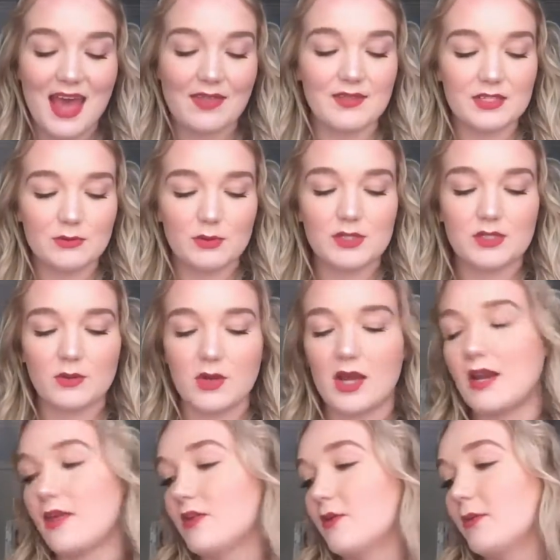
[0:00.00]
And this was
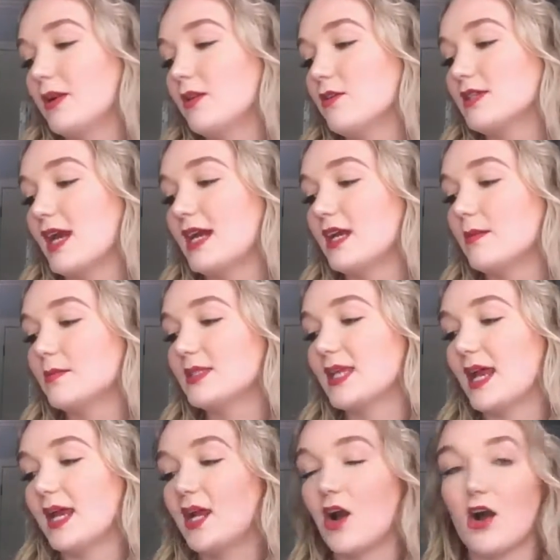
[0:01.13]
another one of those items
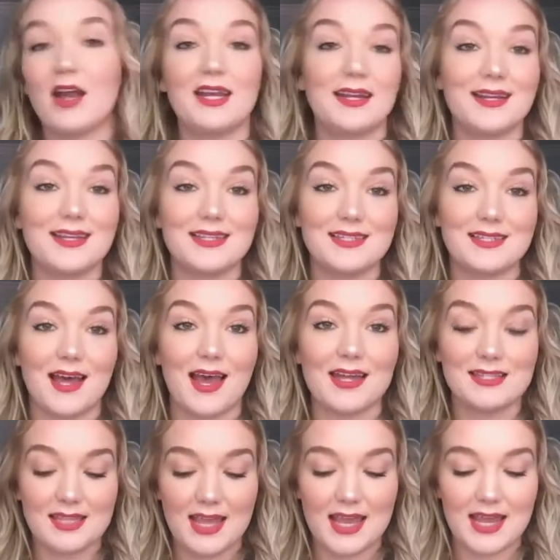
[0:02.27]
that I got in a
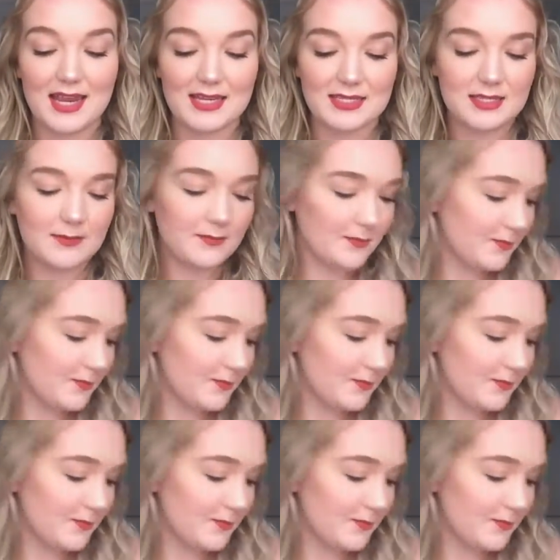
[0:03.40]
size 8.